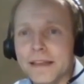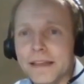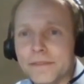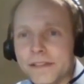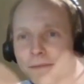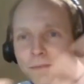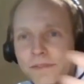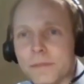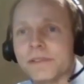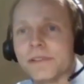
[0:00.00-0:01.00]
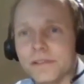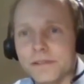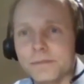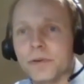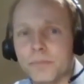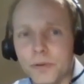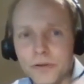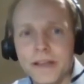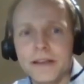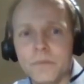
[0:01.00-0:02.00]
give it some substance, put
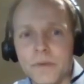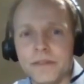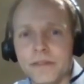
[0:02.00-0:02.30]
it in with